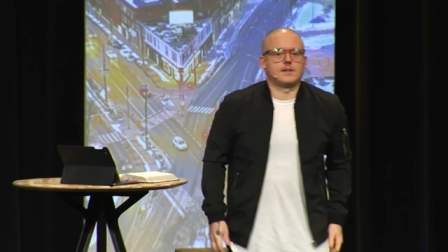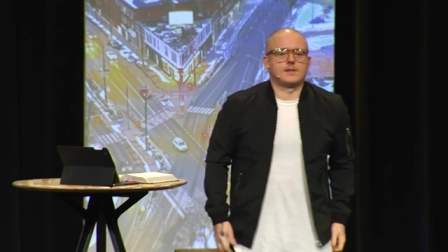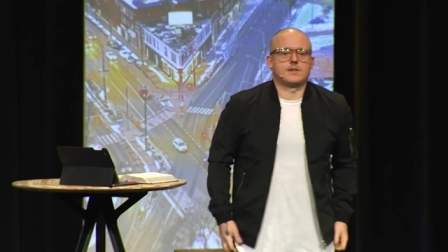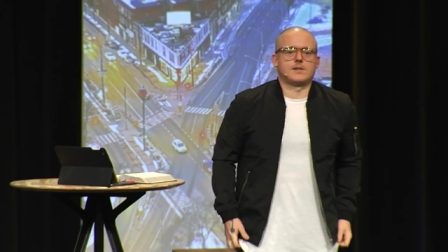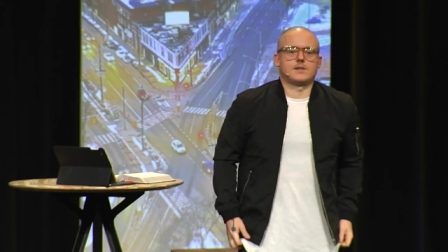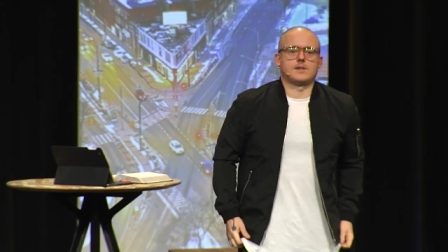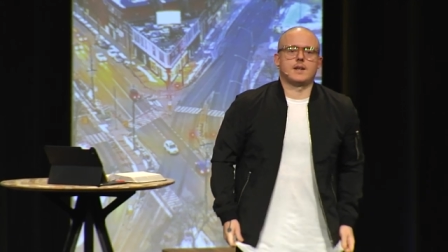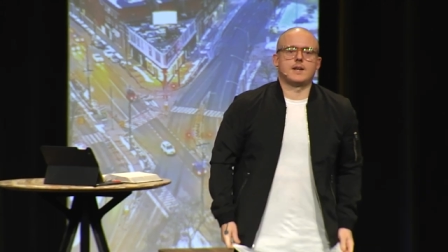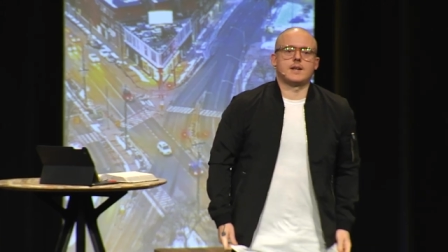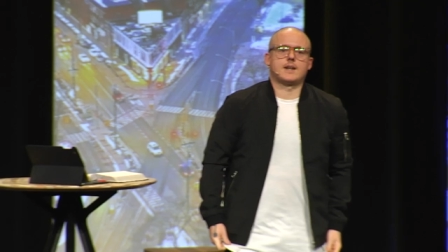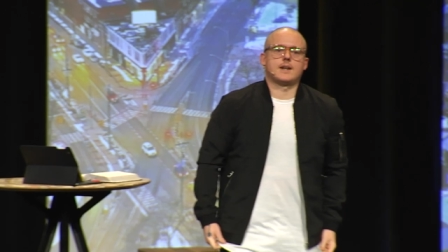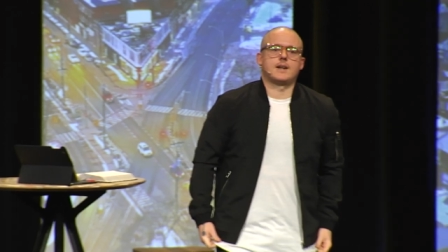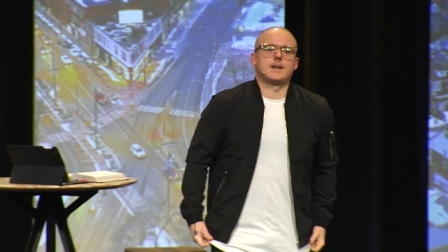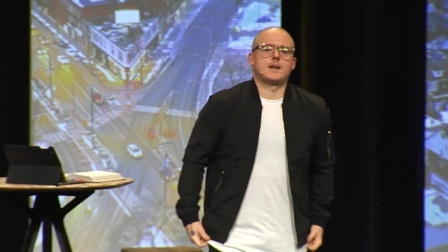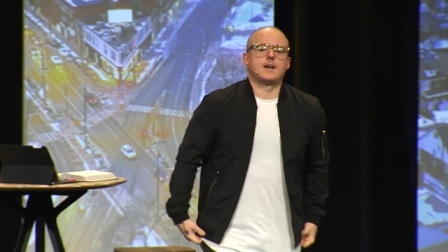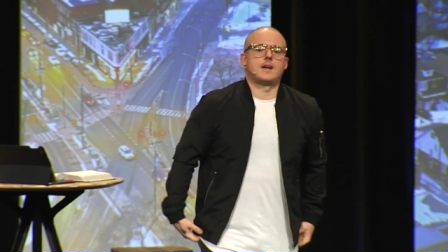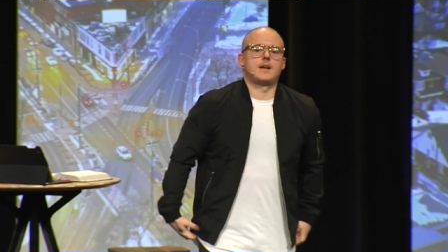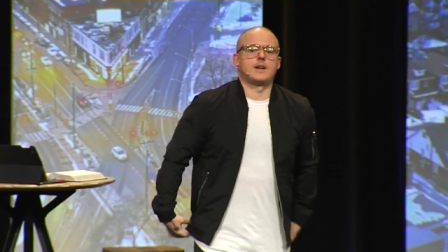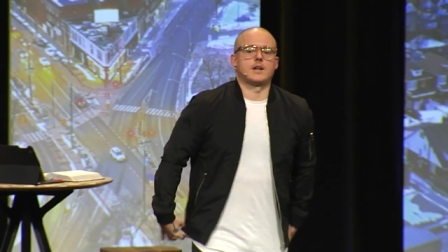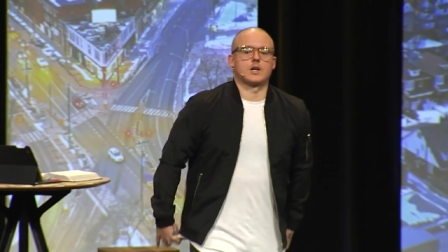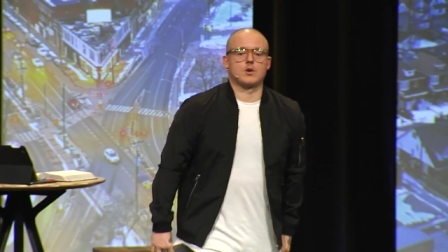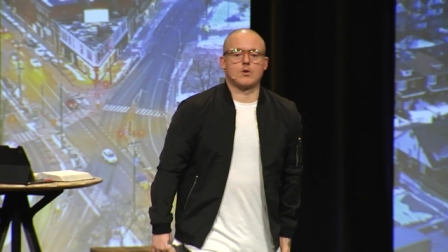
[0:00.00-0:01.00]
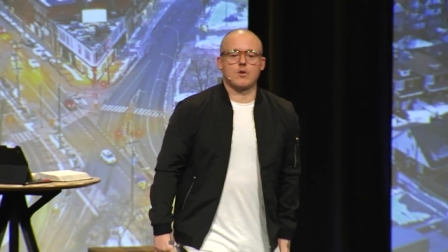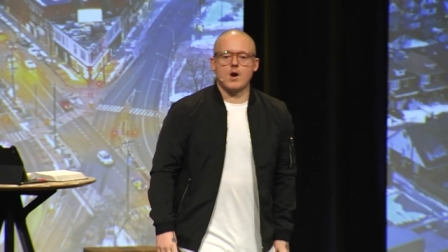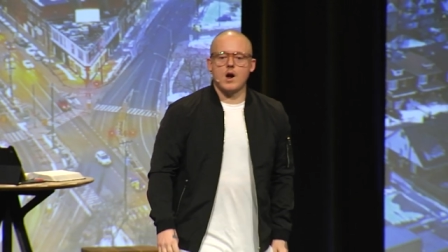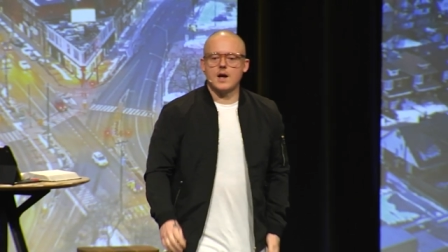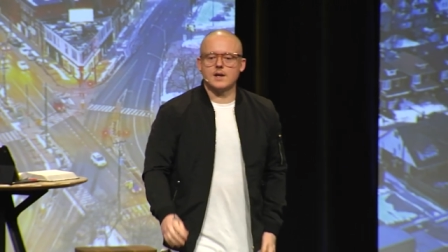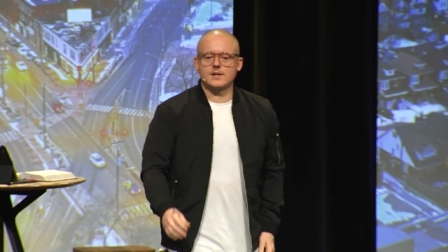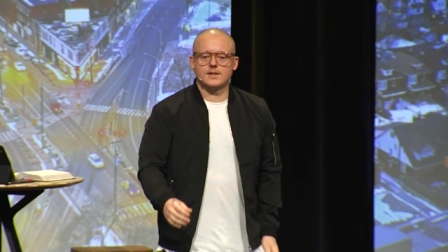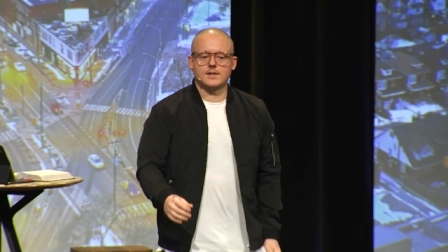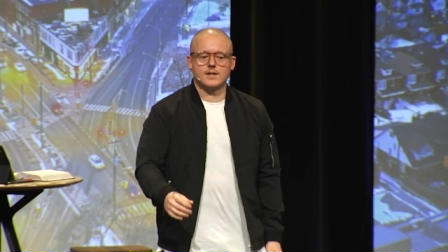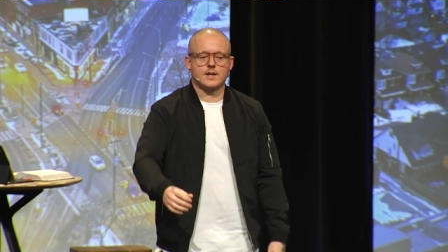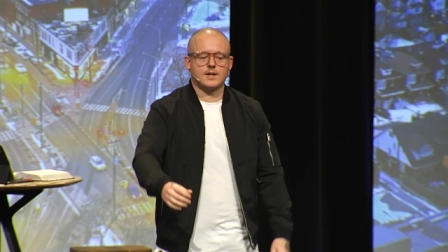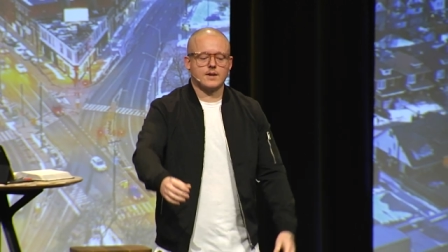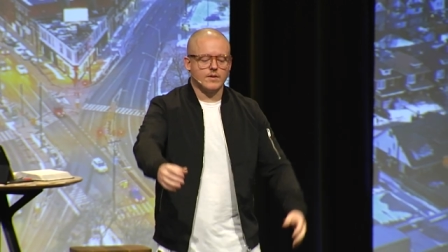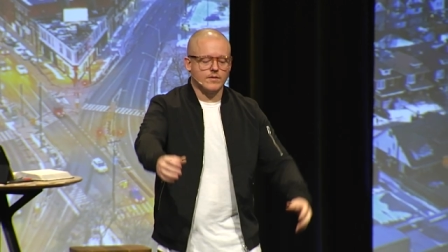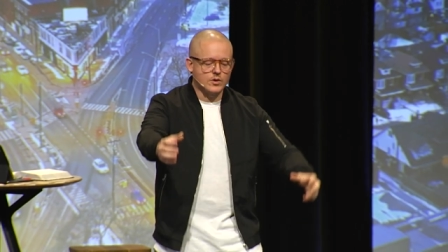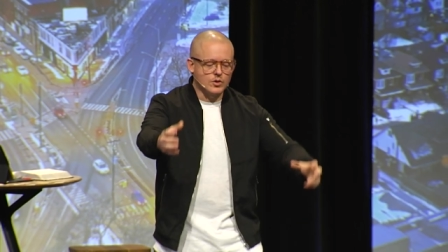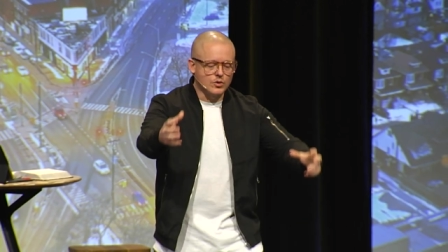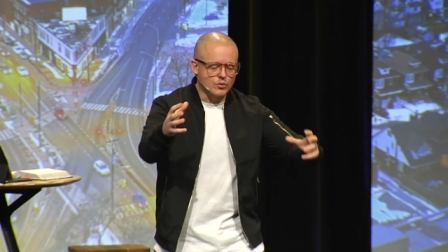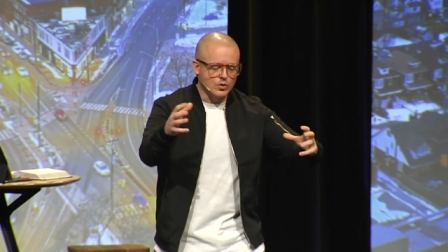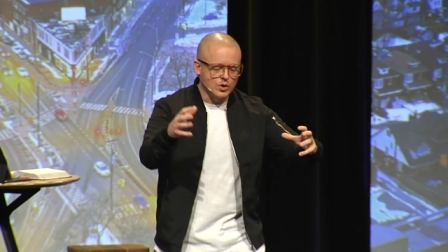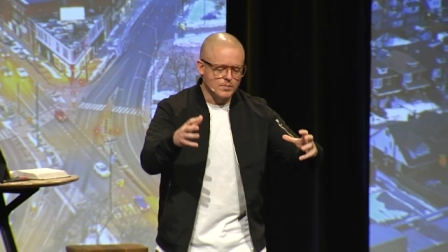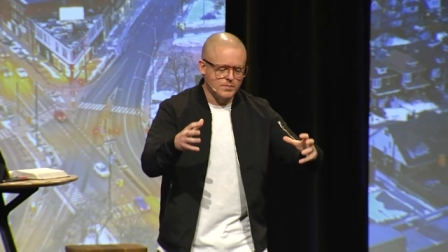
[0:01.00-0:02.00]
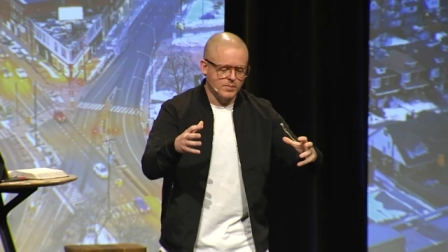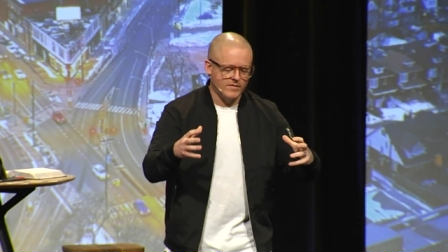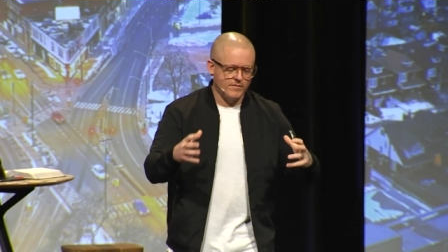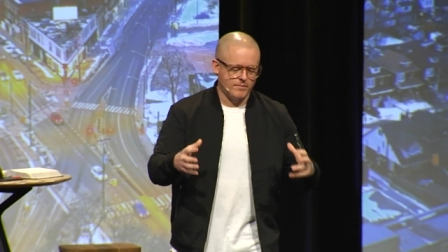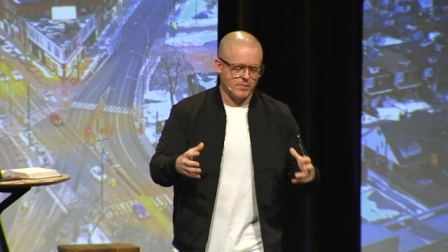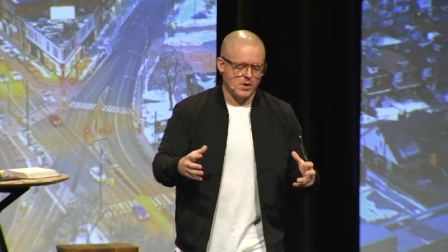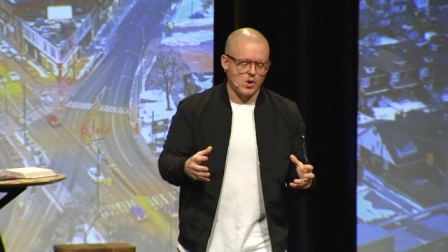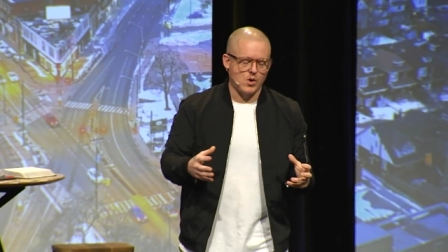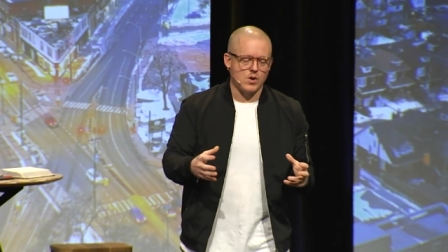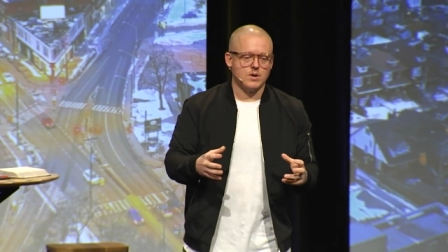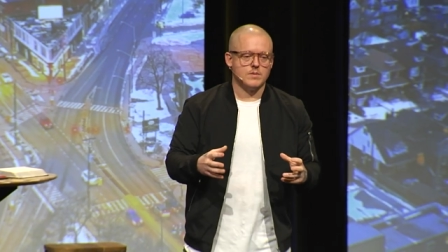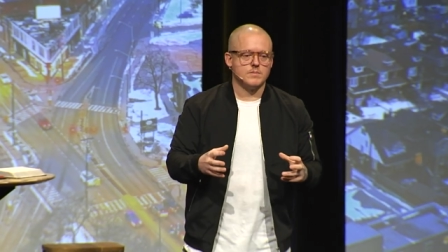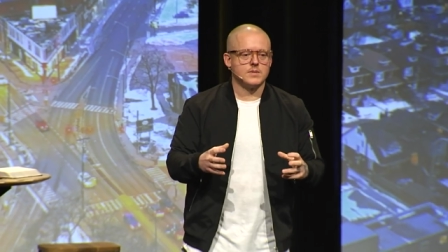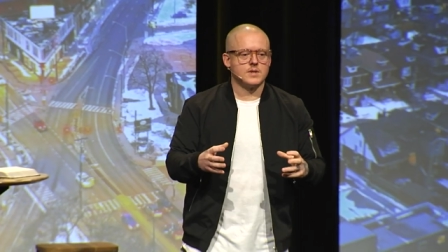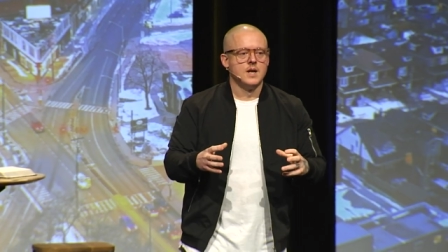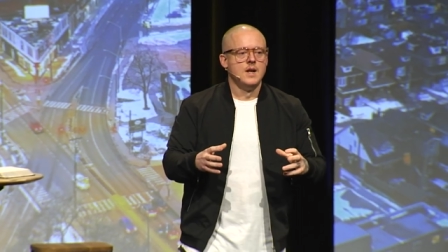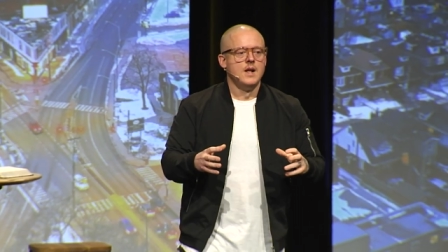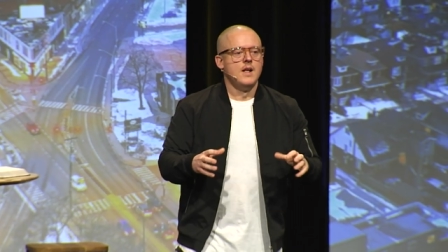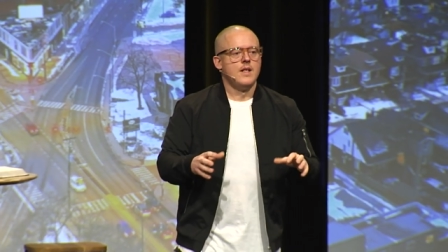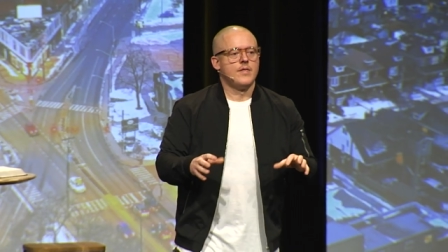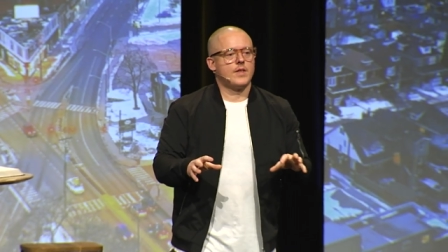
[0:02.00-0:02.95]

This is like a, uh, an acrostic group of poems